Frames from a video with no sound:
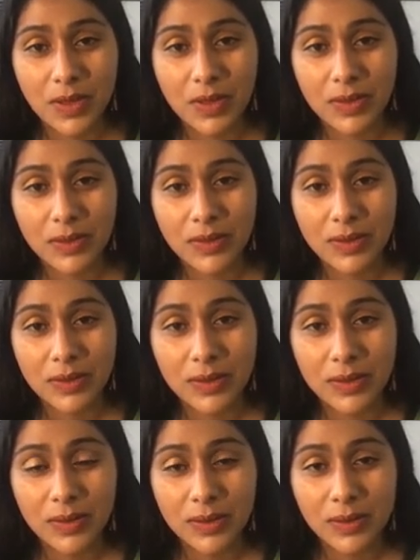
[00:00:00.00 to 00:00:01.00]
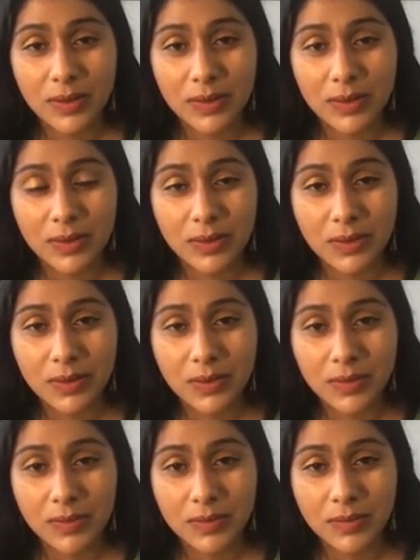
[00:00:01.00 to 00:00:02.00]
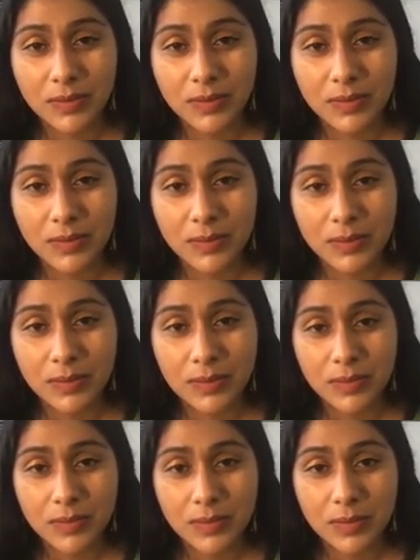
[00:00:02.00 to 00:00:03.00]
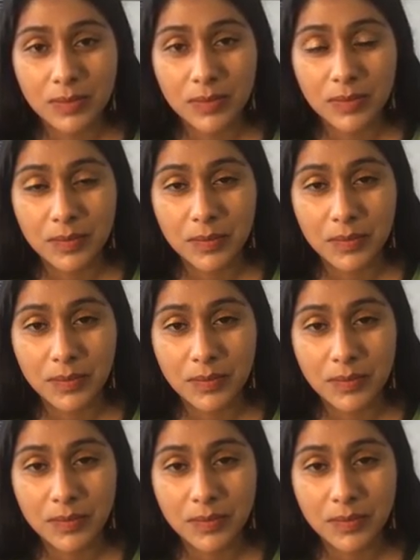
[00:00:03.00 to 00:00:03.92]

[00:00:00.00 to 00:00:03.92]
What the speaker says: (not speaking)